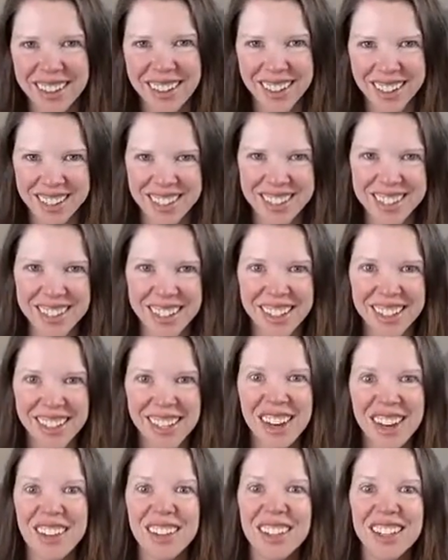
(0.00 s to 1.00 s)
And it's
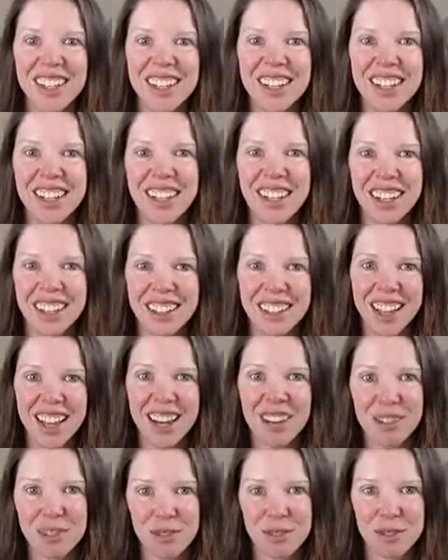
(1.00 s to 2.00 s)
sending out a
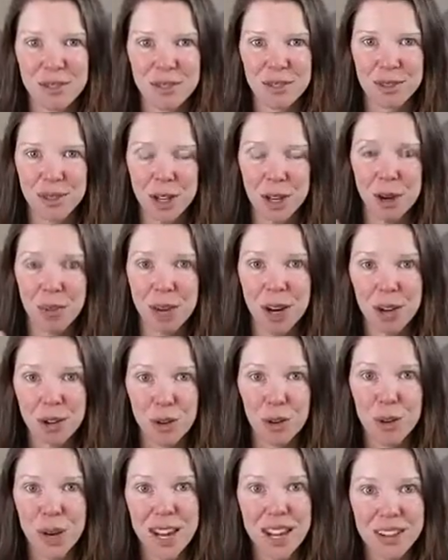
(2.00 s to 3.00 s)
lot of,
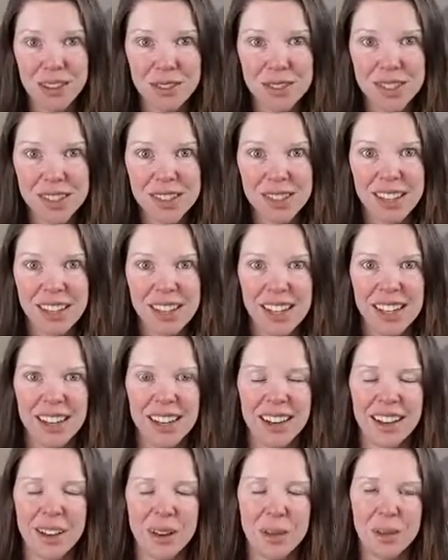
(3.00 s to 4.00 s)
microwaves
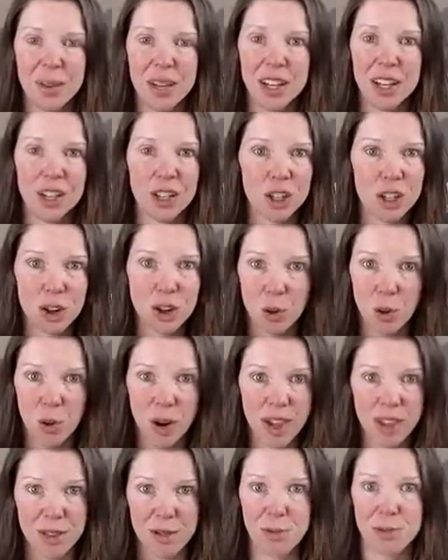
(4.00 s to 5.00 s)
that go
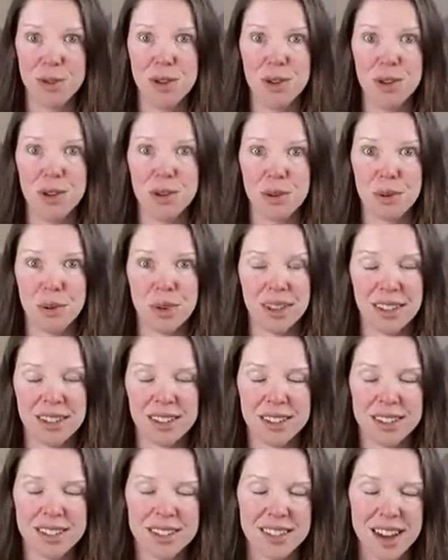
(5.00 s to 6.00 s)
right through you,
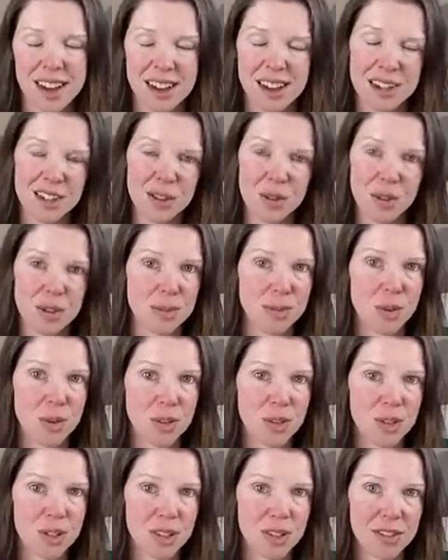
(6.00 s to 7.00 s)
and it's not good to
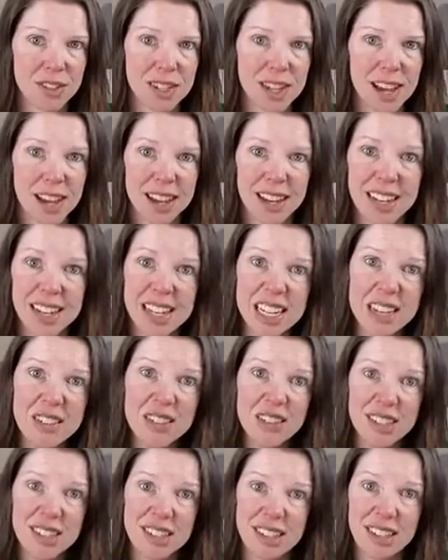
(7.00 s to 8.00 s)
expose yourself to that. And it
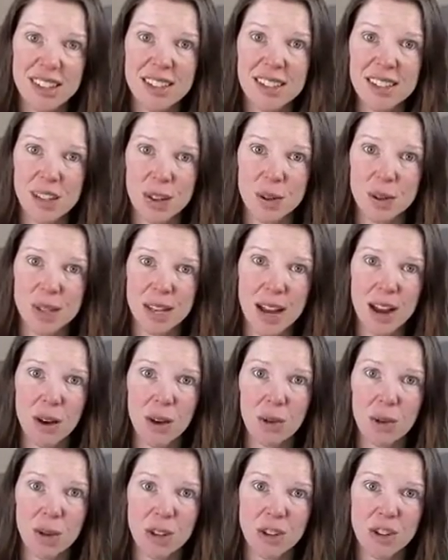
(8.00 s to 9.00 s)
even sends those
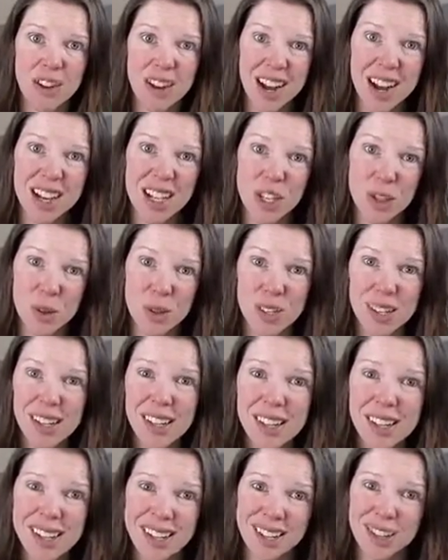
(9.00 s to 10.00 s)
out when you're not using
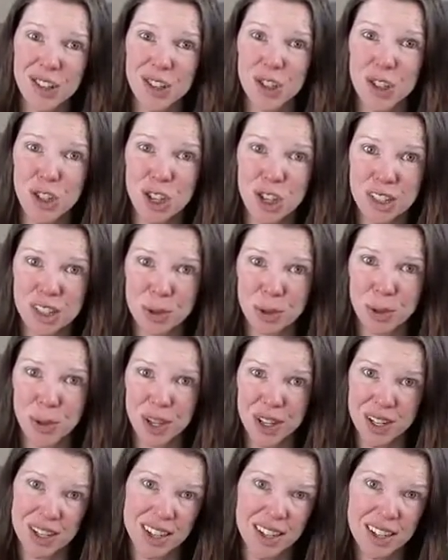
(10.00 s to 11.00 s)
it and it's just
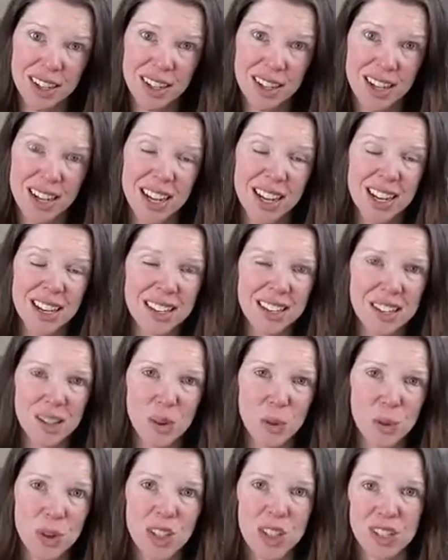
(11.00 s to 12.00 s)
plugged in.
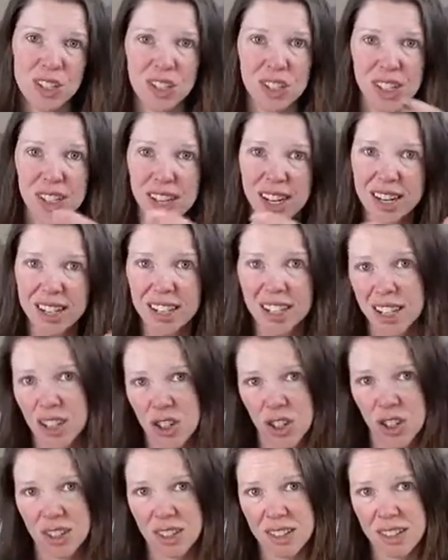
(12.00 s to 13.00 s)
So we just took it out of the
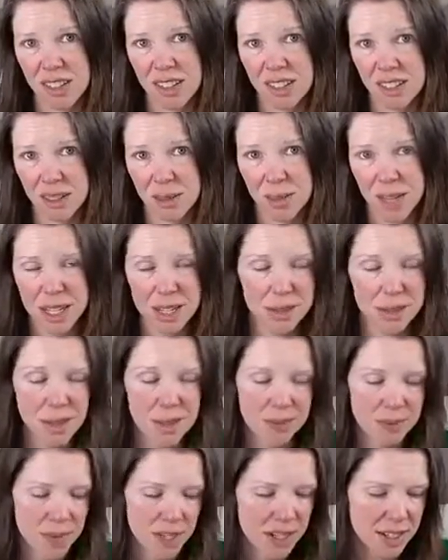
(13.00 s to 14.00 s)
kitchen. It's sitting in the
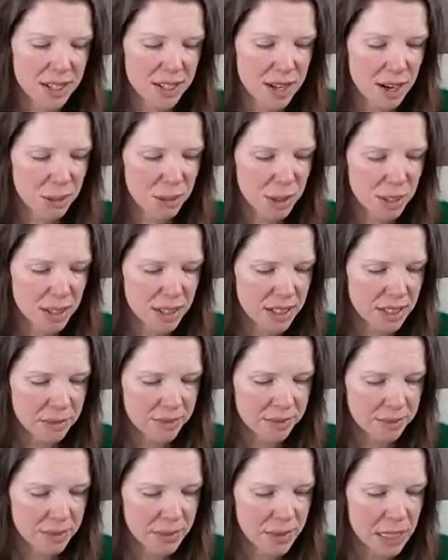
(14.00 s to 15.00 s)
basement and it's not plugged
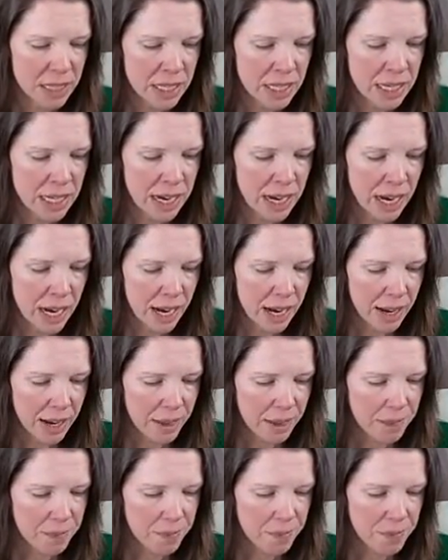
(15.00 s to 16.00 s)
in.
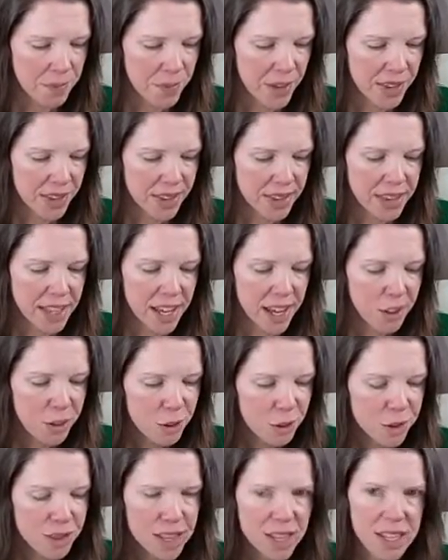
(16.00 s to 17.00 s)
And then the
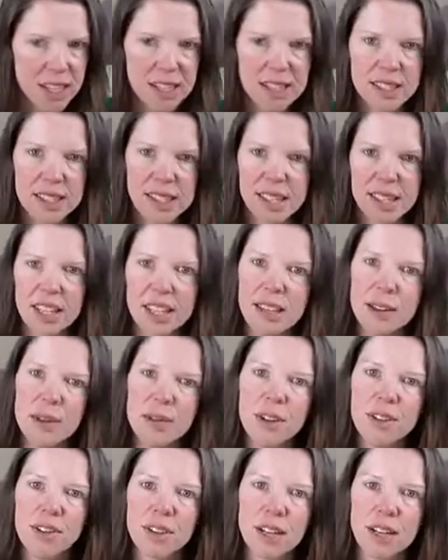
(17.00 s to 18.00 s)
other thing is that
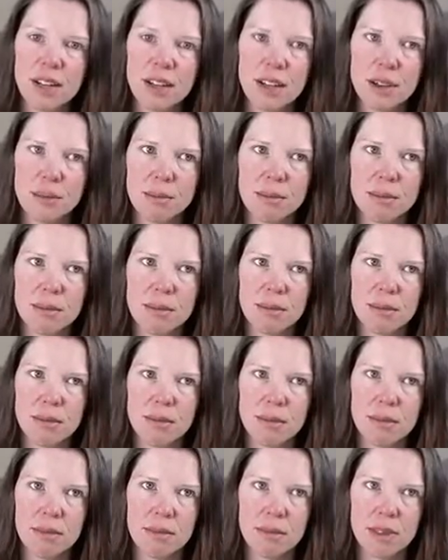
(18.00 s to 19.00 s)
EMF can come
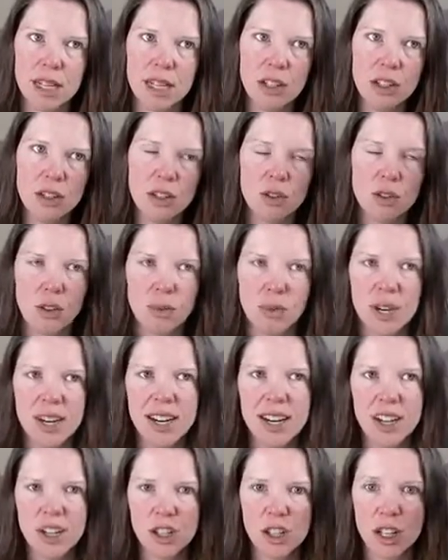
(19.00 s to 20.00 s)
in, the
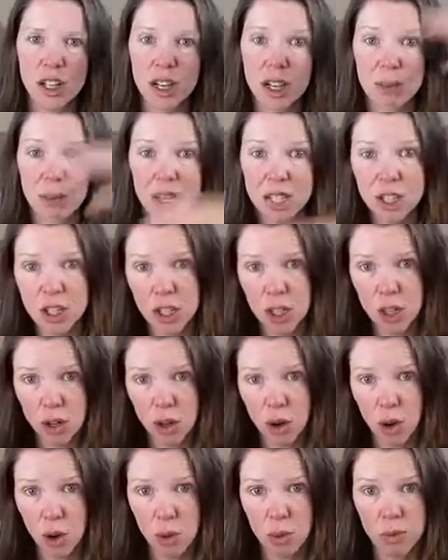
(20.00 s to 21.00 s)
radiation can come into your
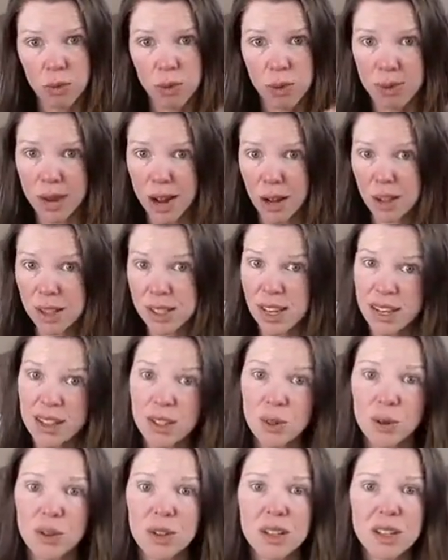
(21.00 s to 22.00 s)
home from outside
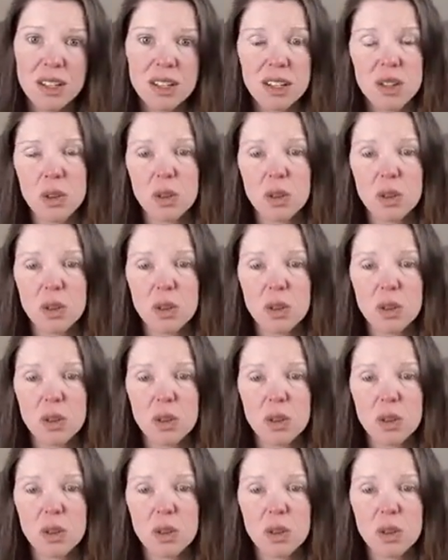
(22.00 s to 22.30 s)
sources.